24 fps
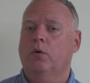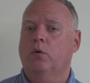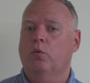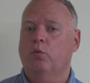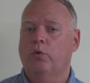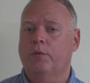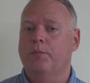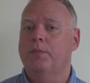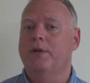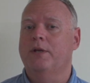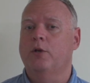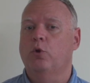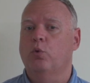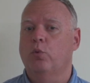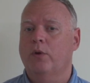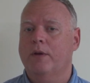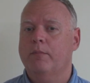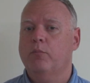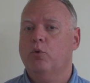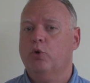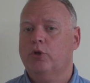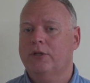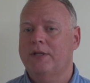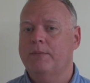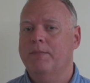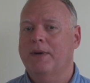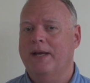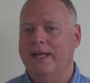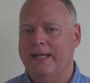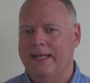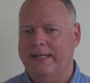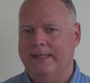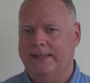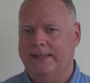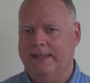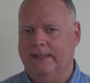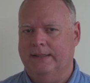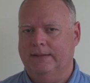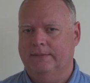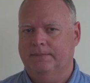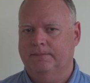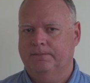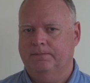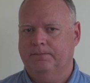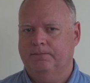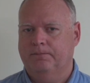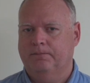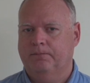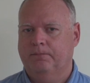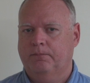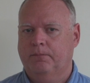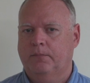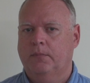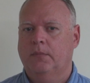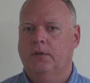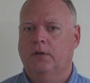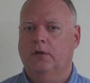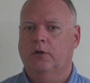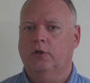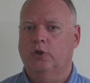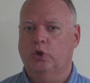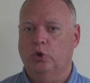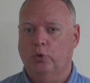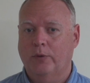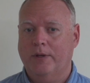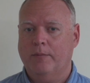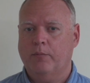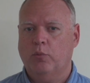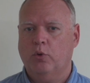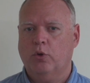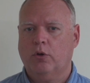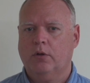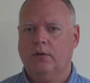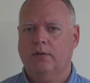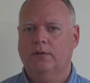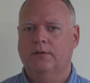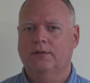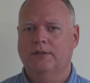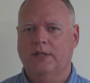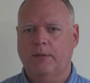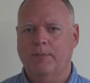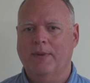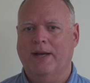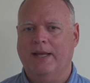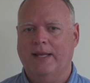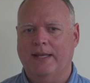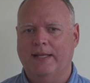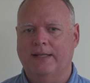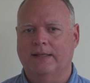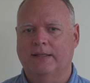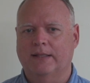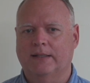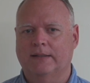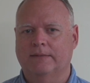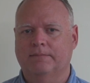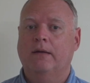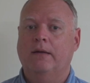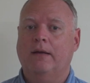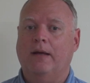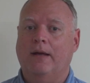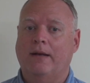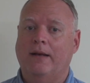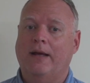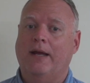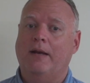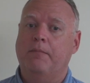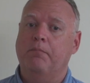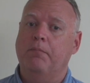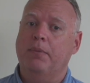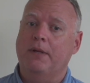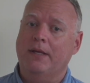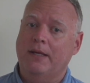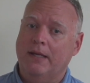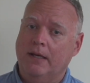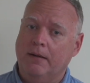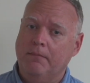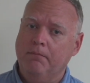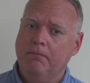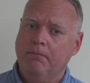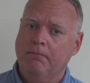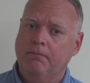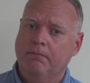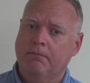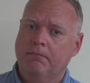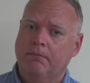would be nueb'or di mainta, nueb'or di mainta. And 9 p.m.